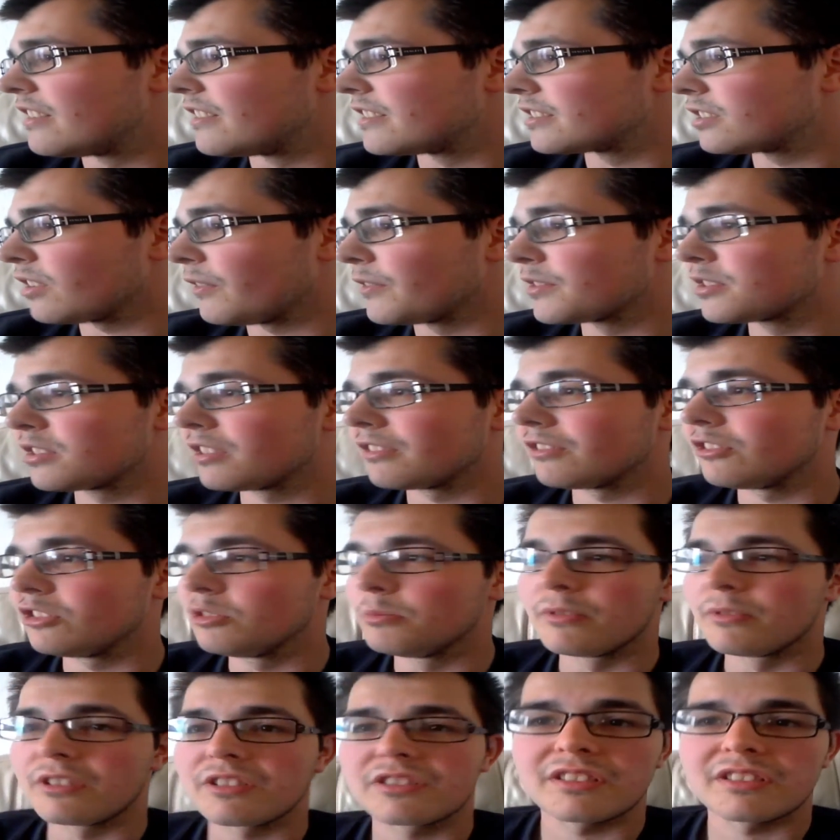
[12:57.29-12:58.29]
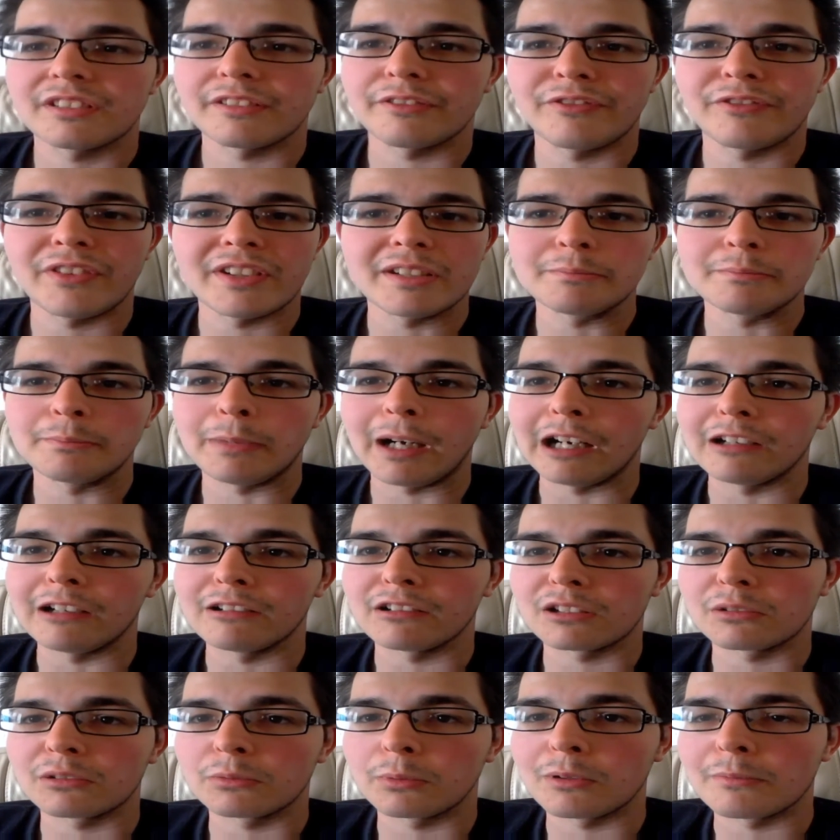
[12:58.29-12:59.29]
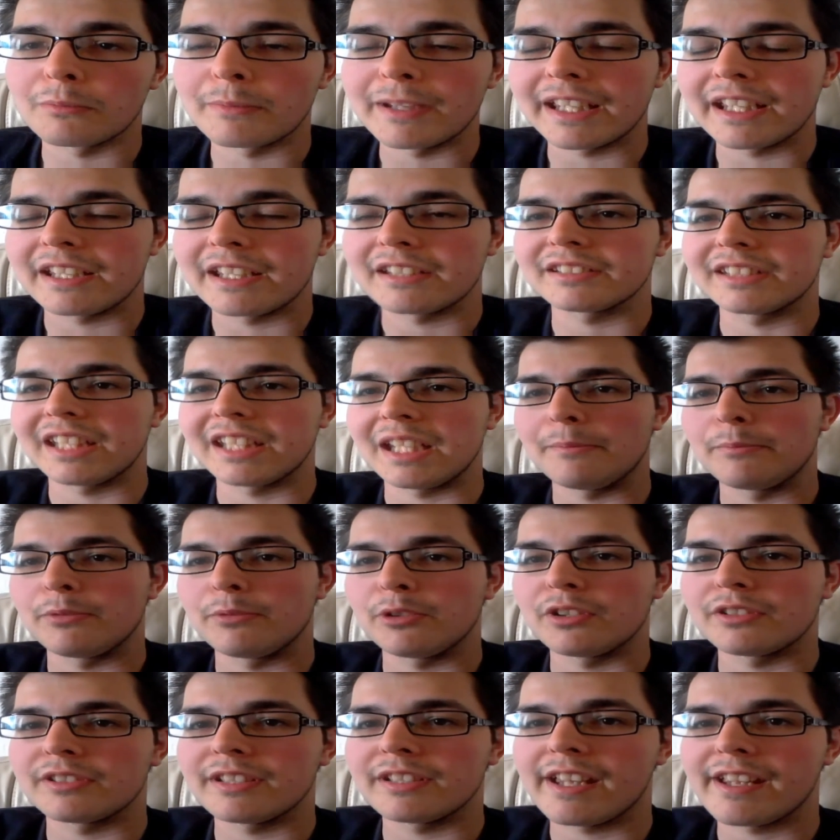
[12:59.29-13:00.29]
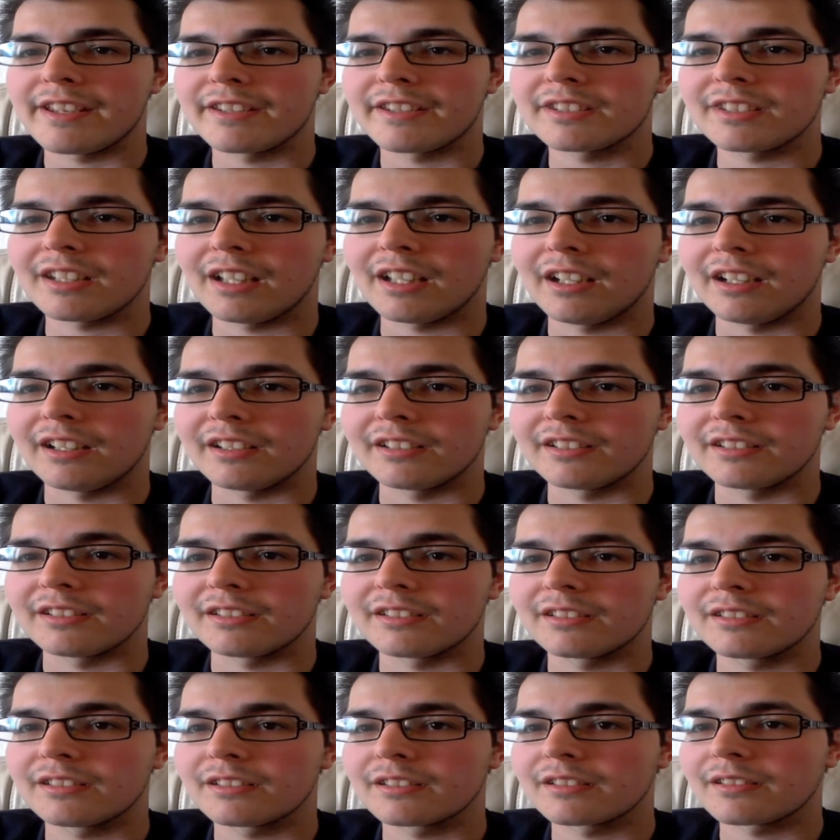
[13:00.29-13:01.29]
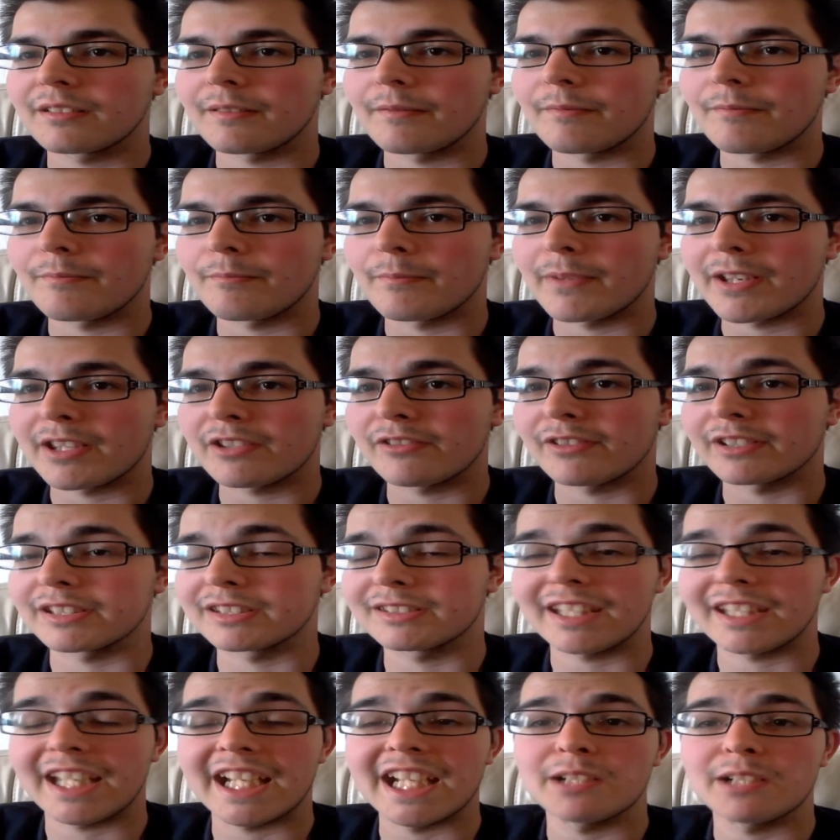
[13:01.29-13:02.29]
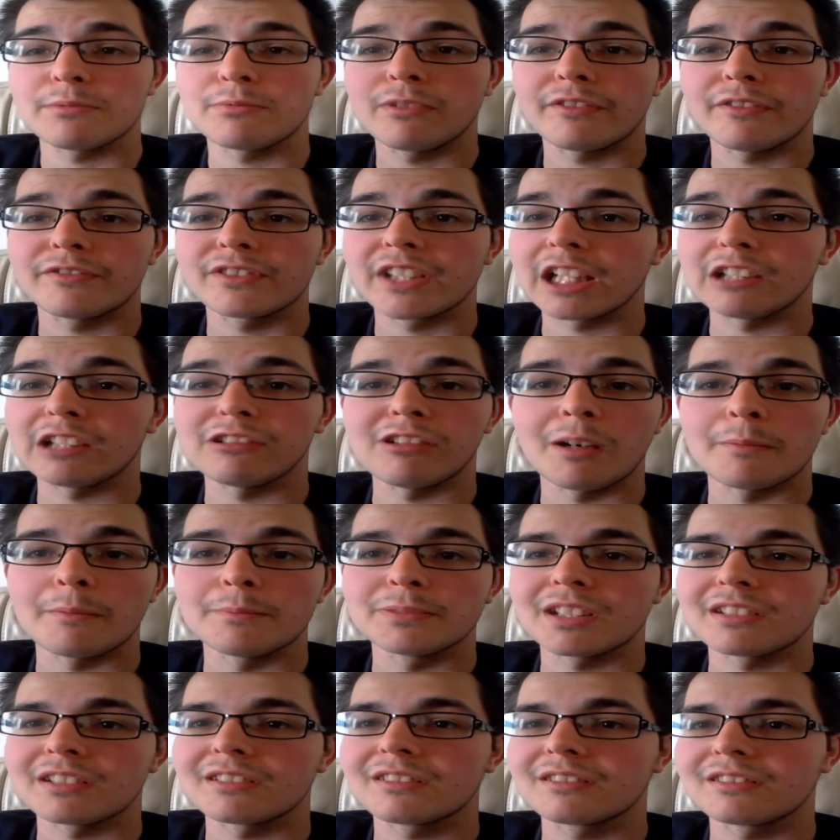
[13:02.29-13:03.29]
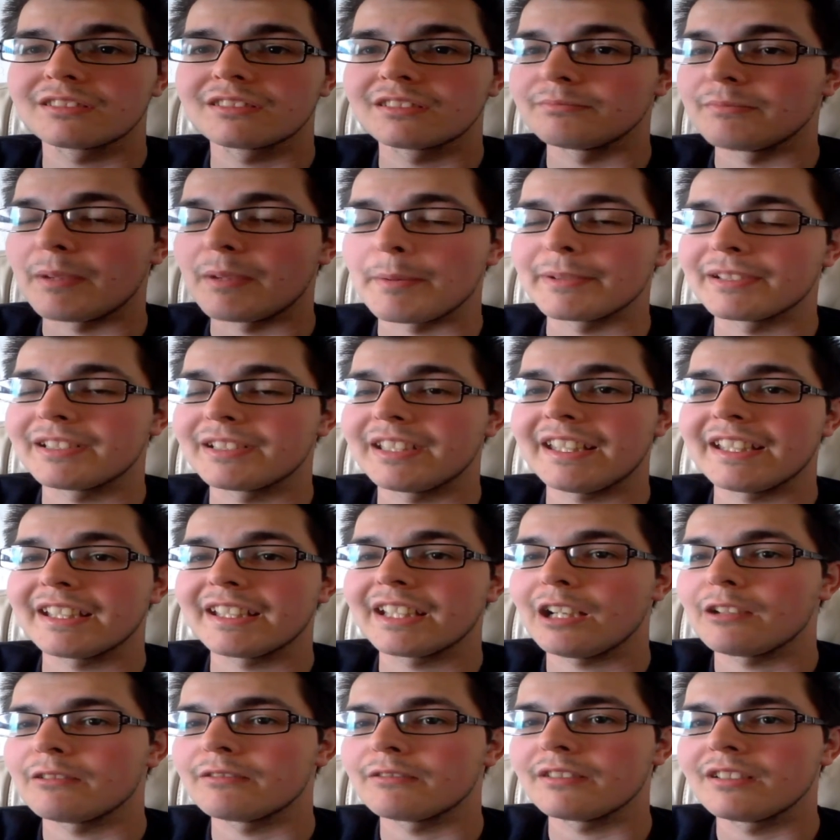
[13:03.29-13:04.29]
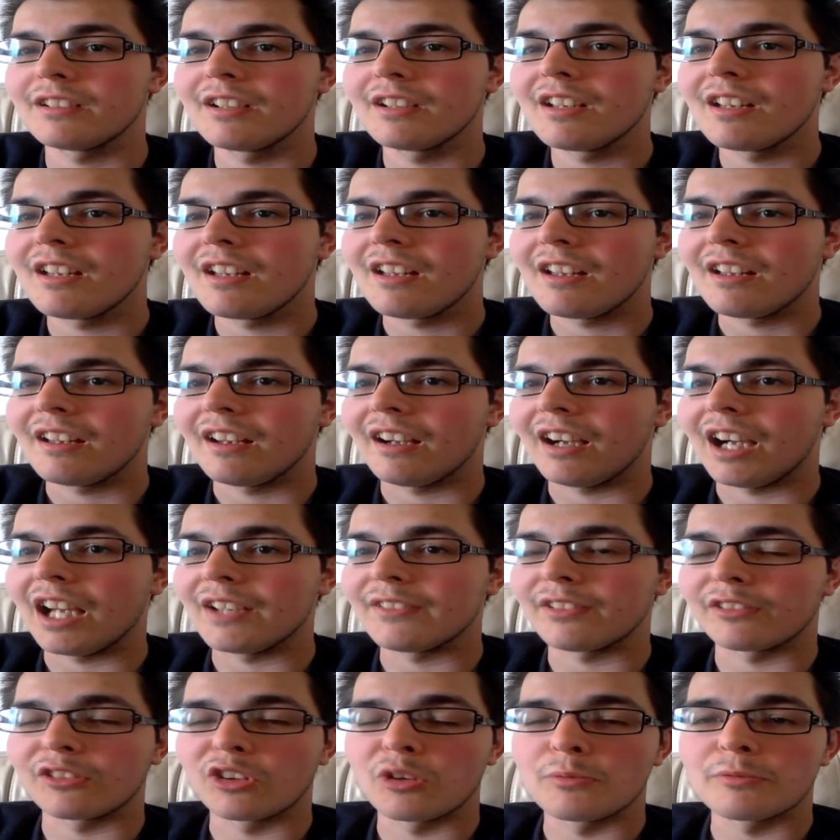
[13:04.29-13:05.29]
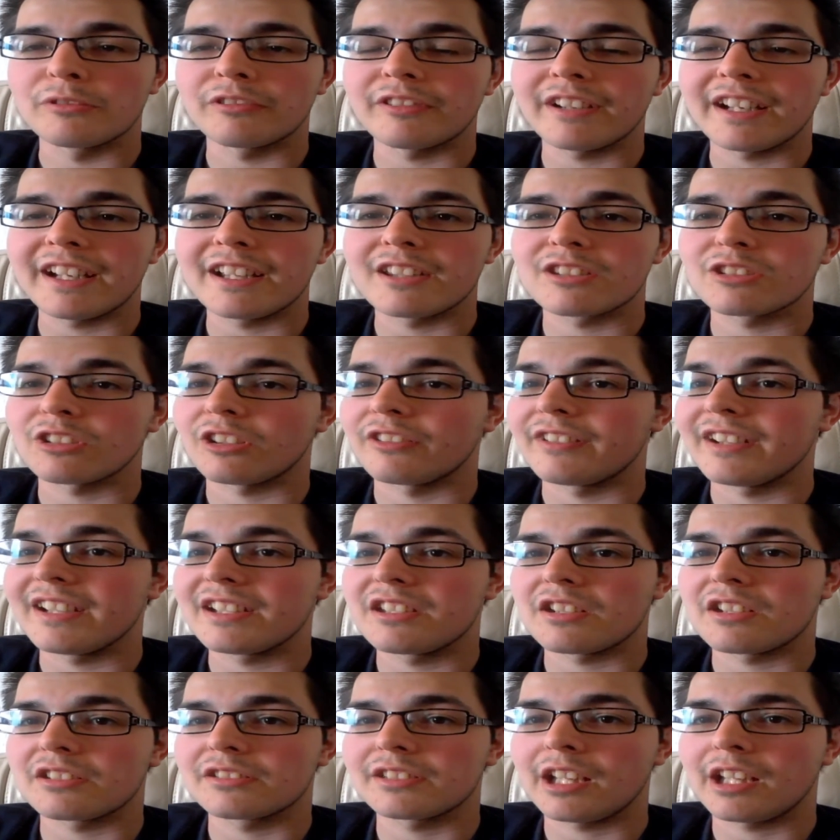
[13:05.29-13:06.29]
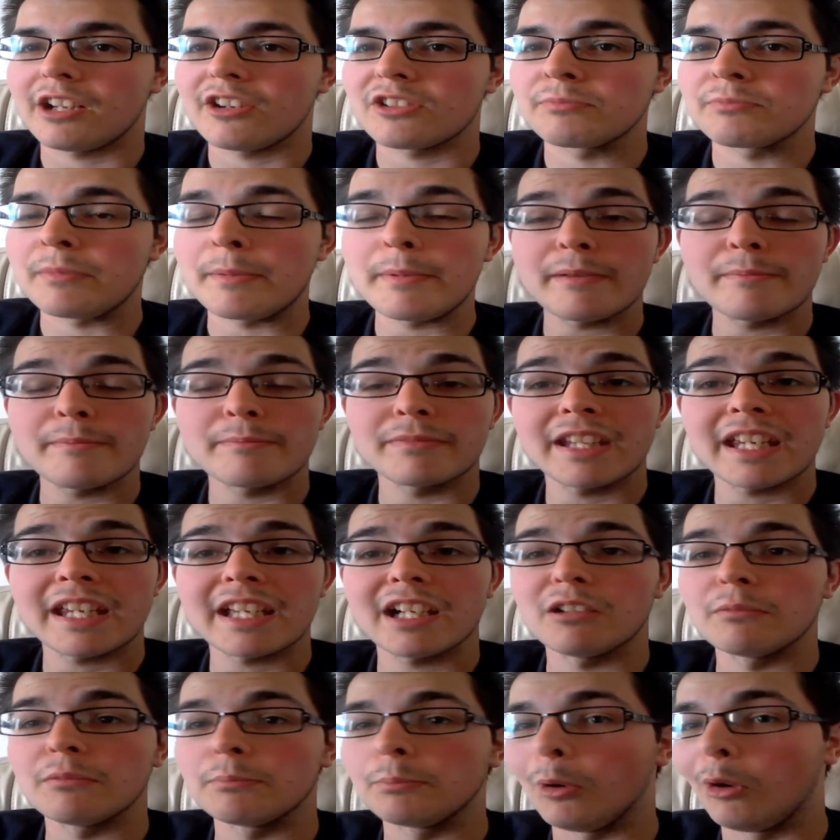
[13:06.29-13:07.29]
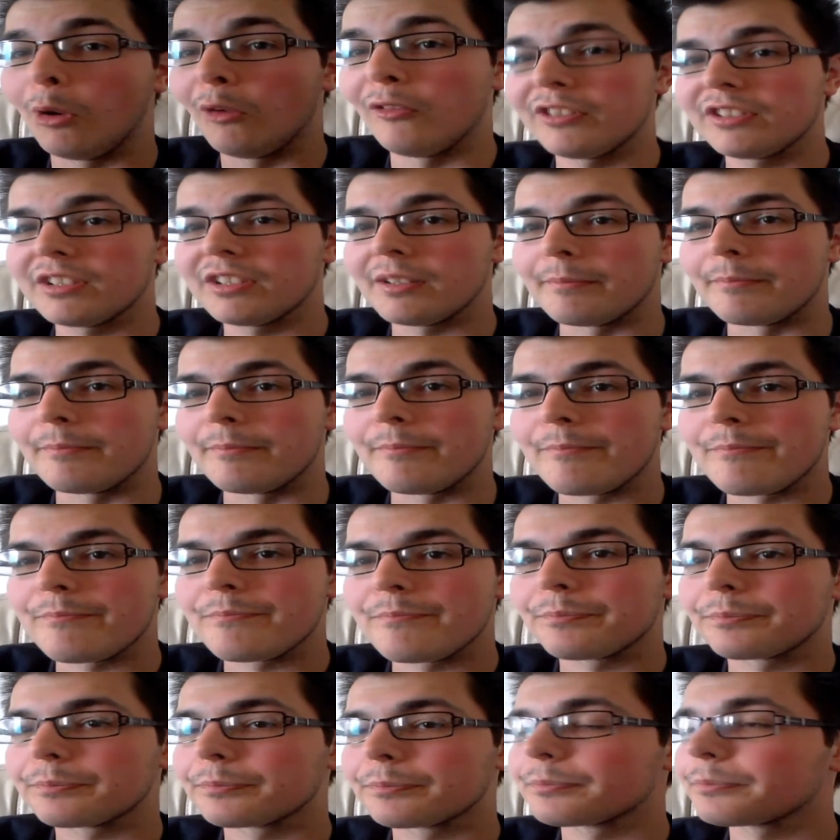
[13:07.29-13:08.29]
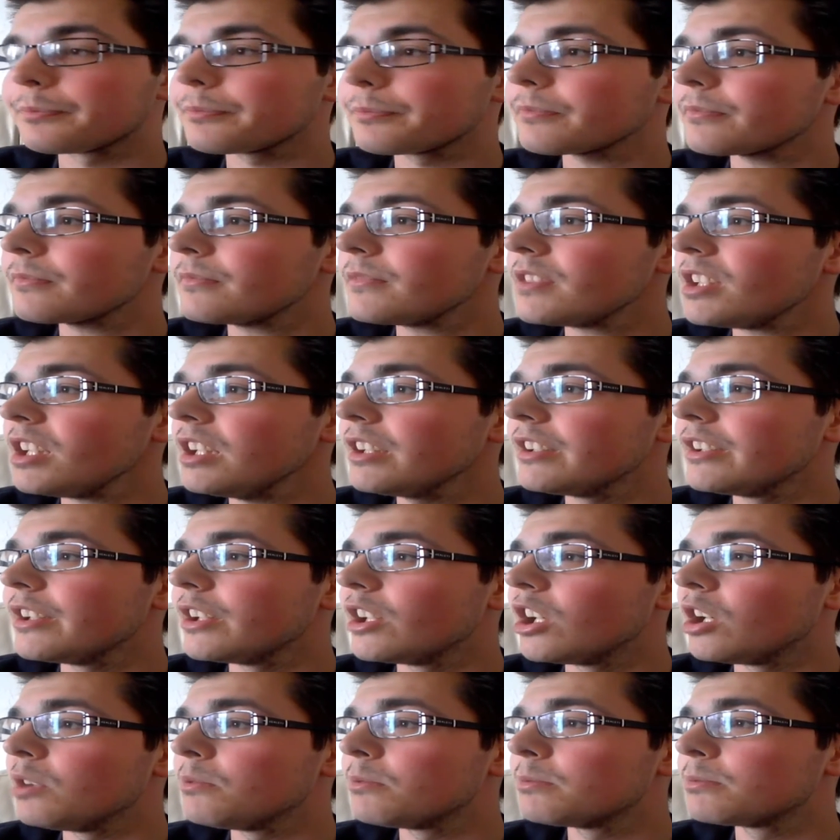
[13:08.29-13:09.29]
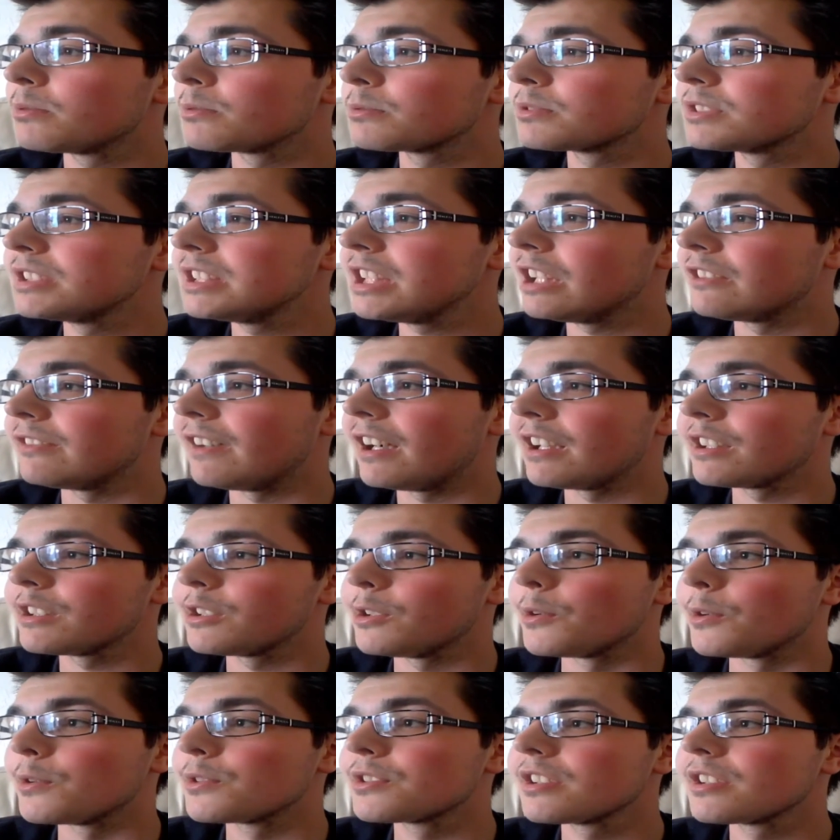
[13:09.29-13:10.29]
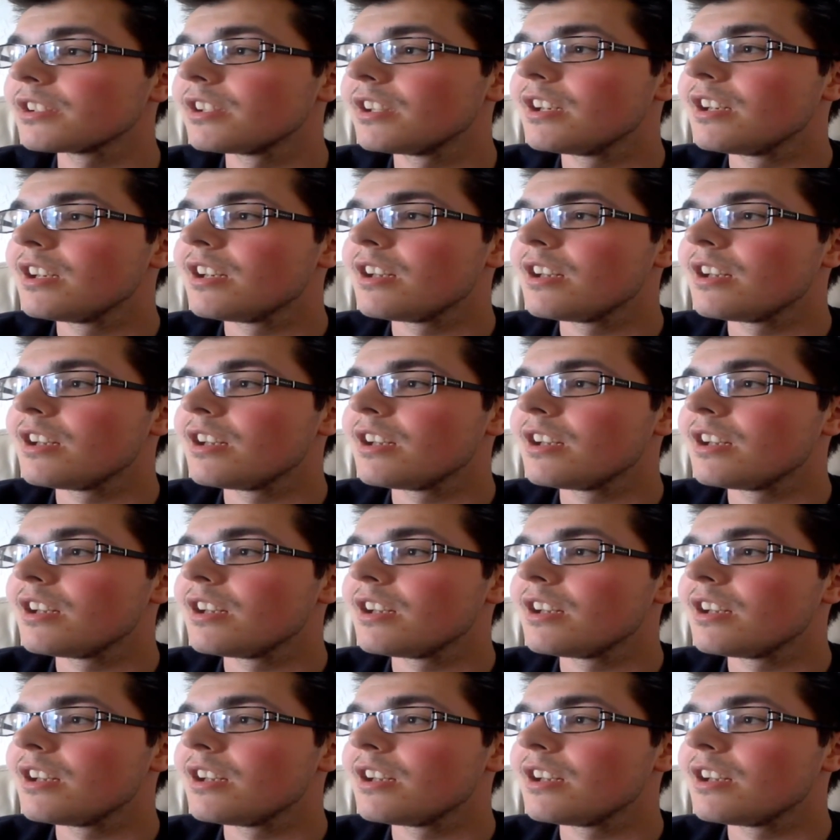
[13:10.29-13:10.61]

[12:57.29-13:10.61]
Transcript: There's obviously rumours that Finn Balor will make his debut in this and basically side with the Club to maybe take out either Roman Reigns or AJ Styles, maybe even take out both of them. We'll see how that goes.